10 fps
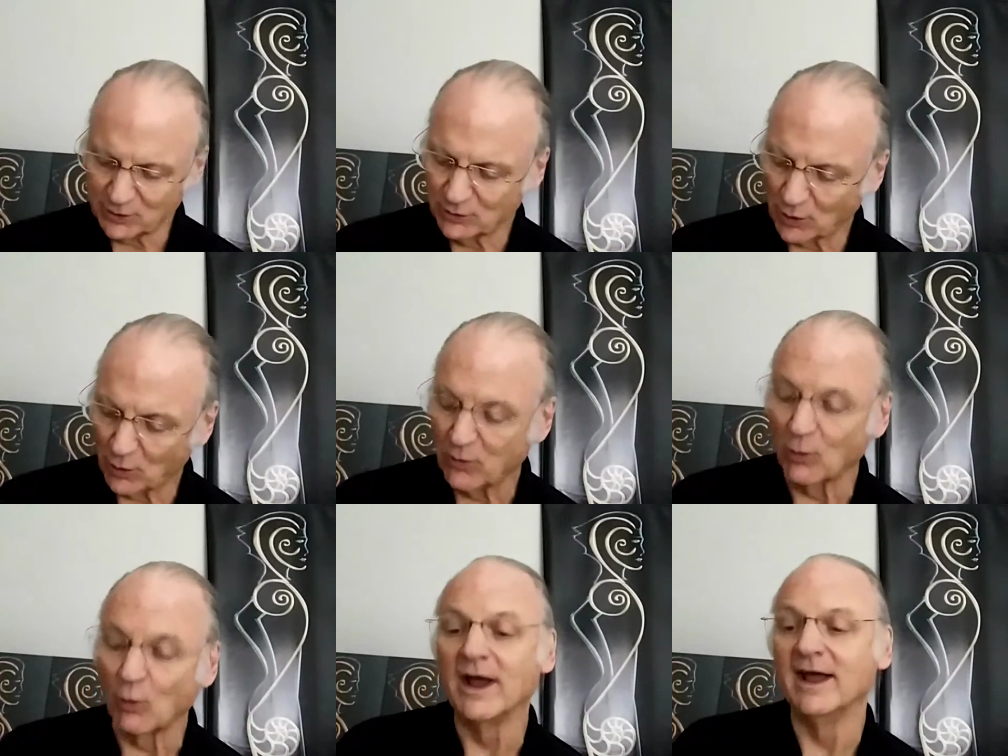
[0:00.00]
do you know
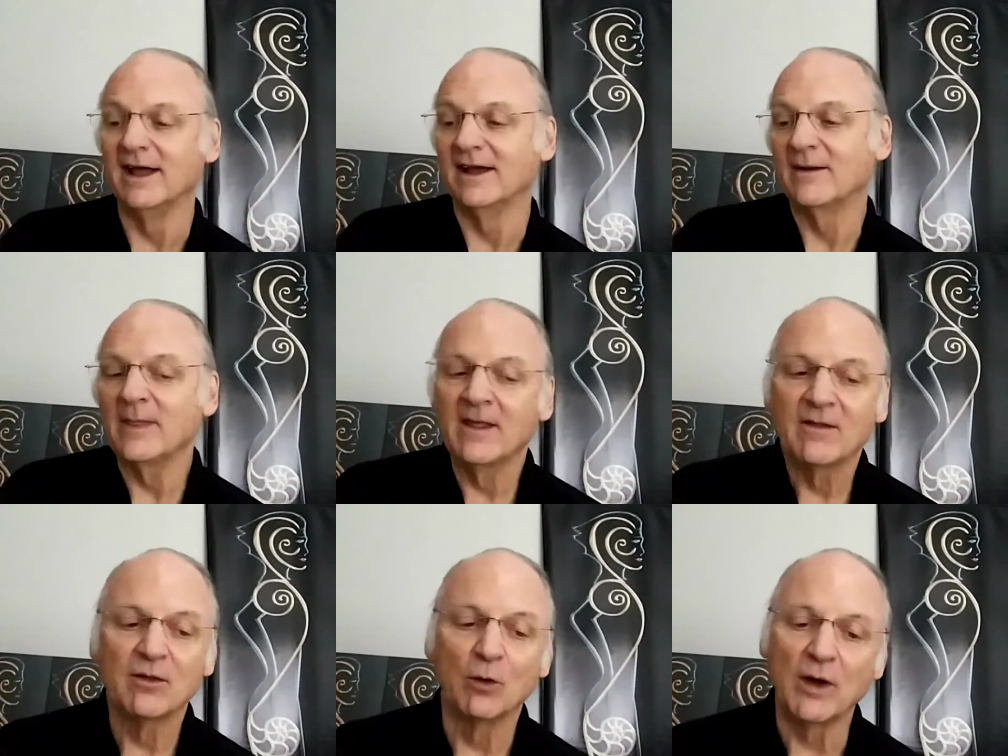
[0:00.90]
the way?
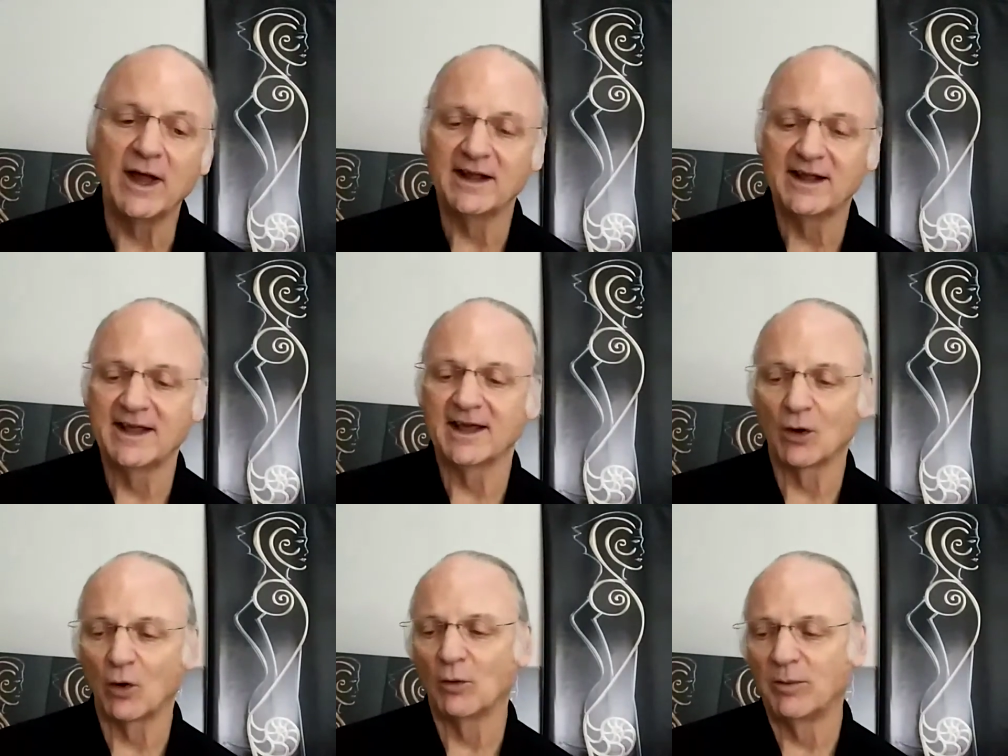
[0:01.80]
The way to get
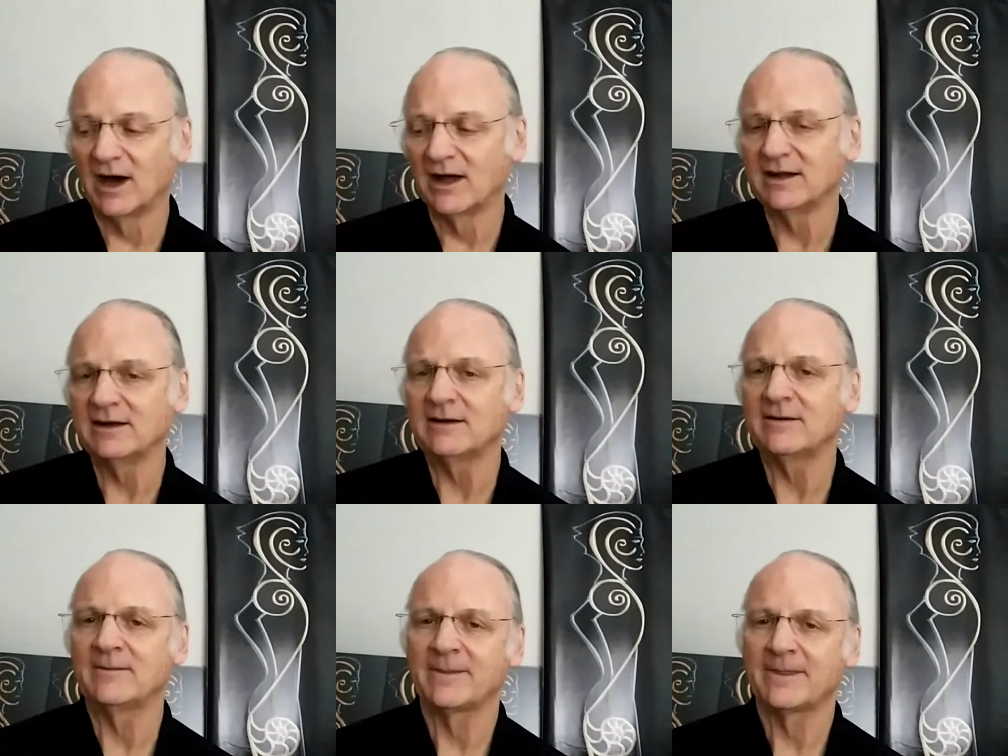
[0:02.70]
whole body?
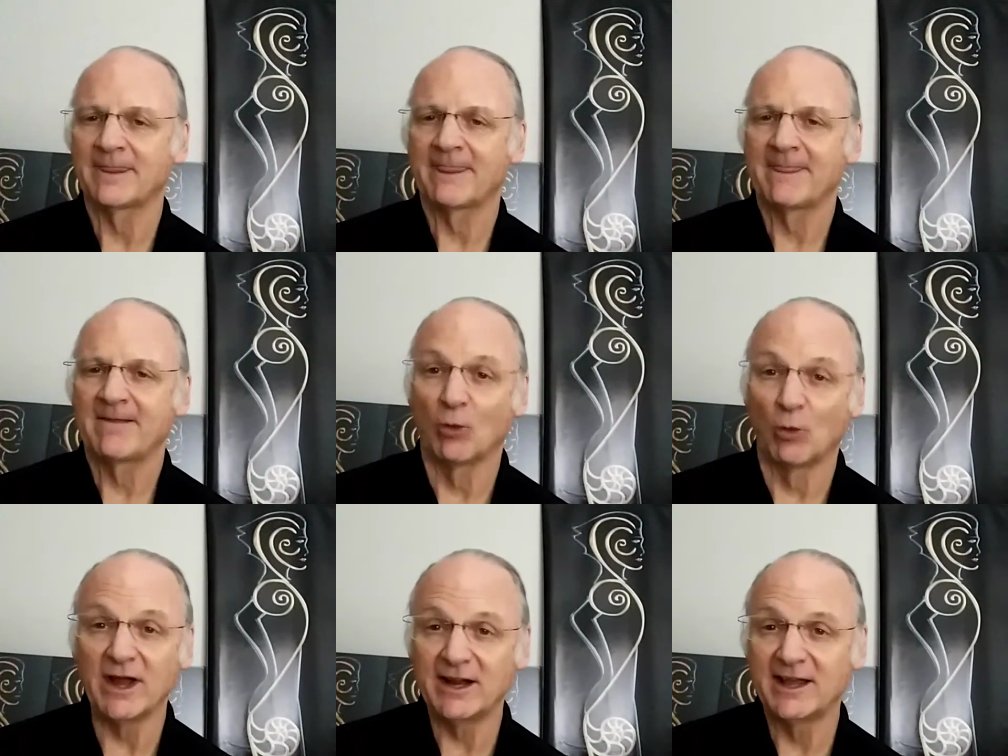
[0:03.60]
The
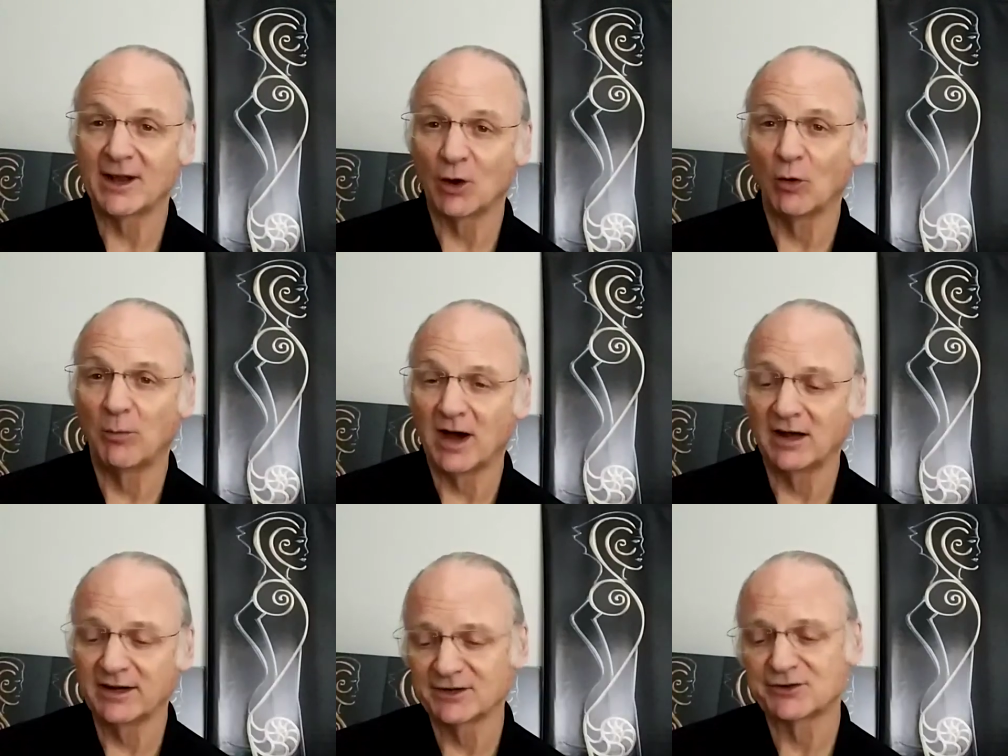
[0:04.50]
way to get whole
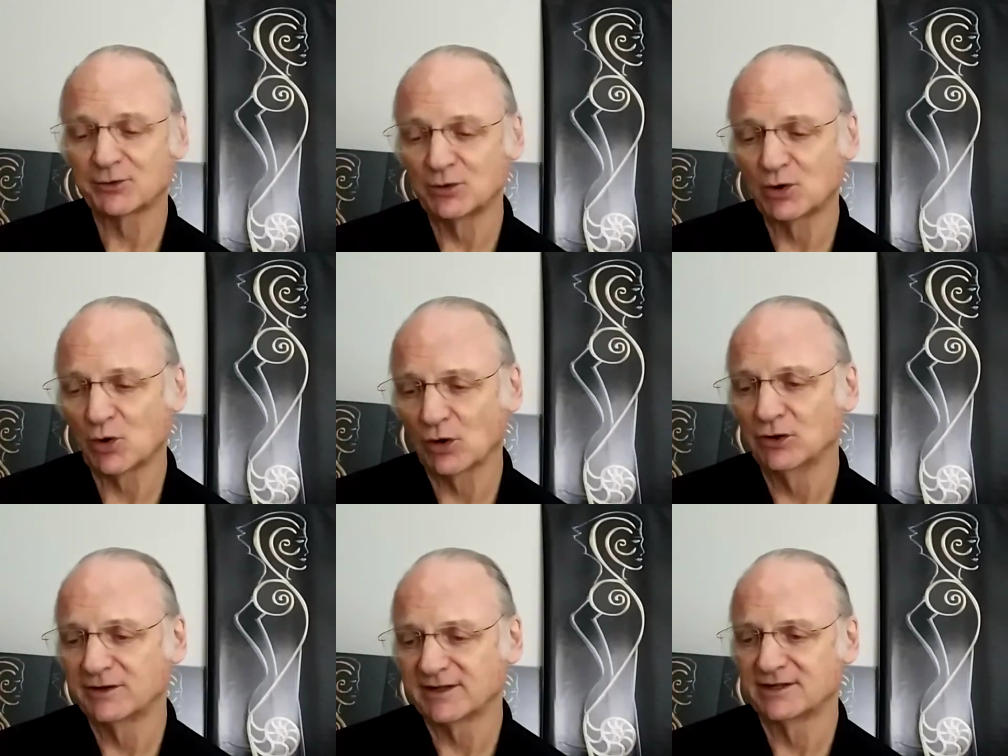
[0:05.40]
body is through
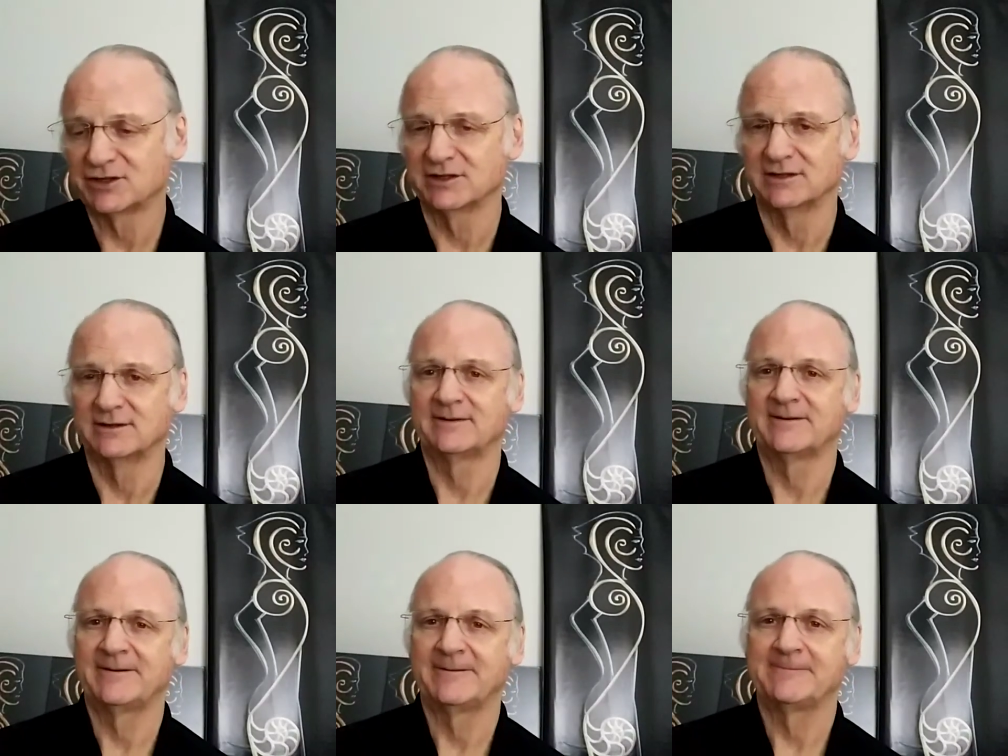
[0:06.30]
core nutension.
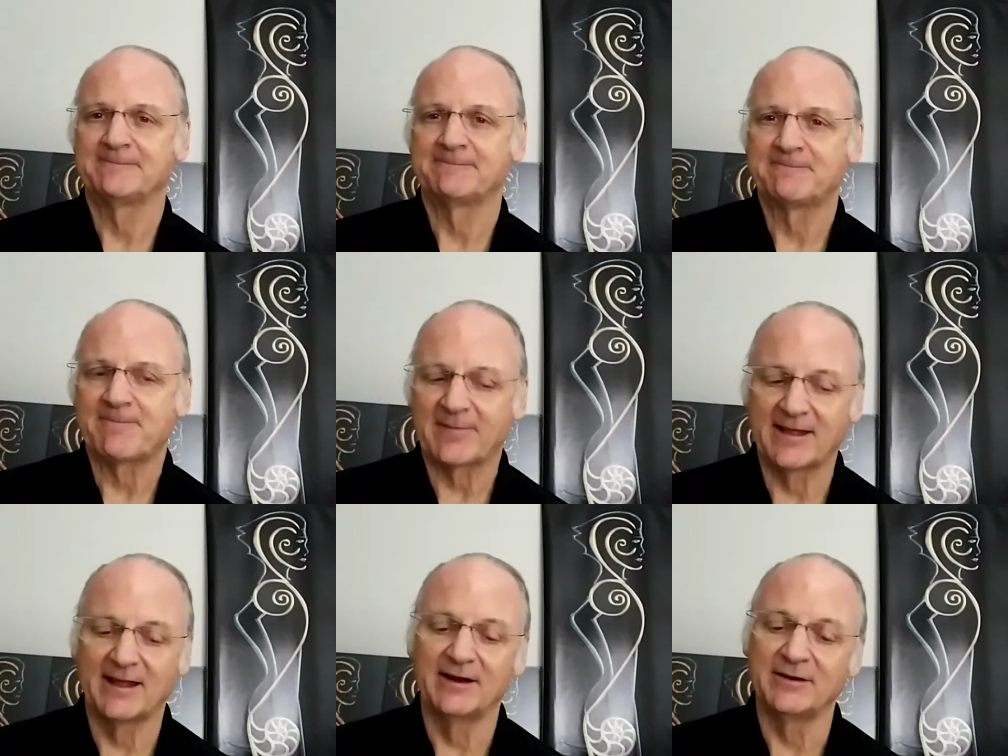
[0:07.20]

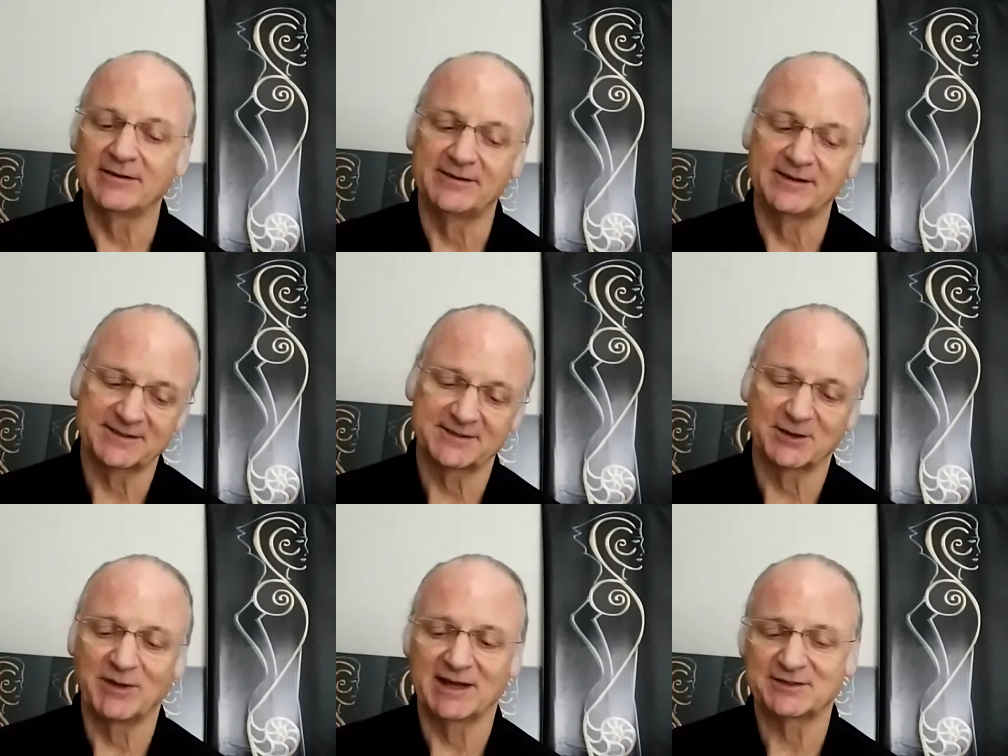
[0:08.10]
And this is
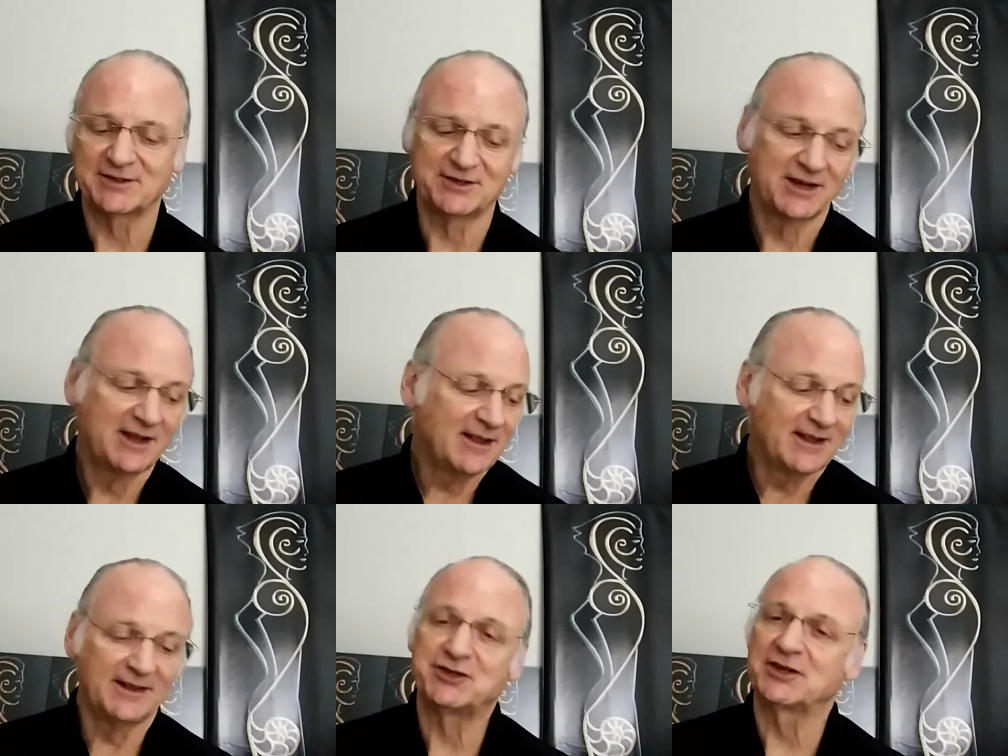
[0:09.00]
a message,
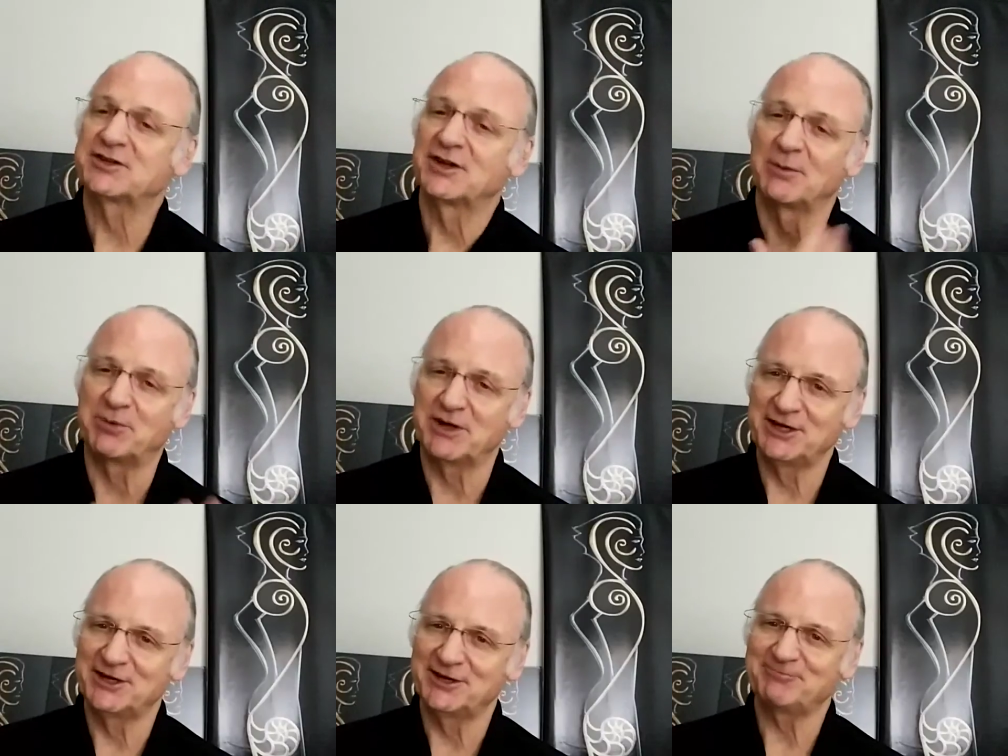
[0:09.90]
it's just an
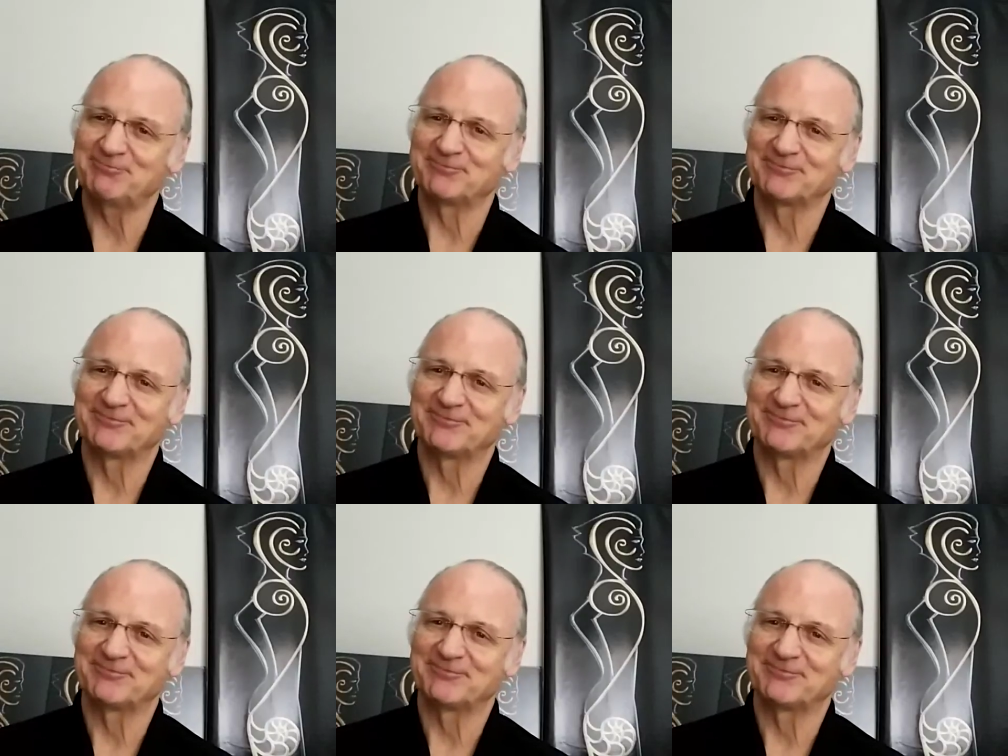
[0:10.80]
opinion,